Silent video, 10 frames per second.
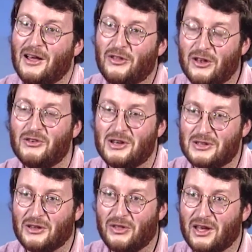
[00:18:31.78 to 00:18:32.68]
The
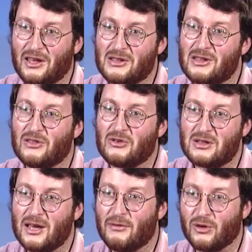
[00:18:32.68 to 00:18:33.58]
interesting thing is there's
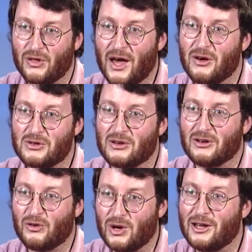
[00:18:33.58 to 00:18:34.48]
several thousand
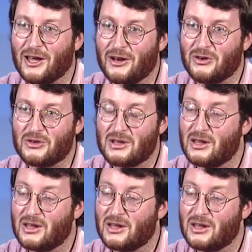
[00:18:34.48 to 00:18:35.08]
Greenlanders,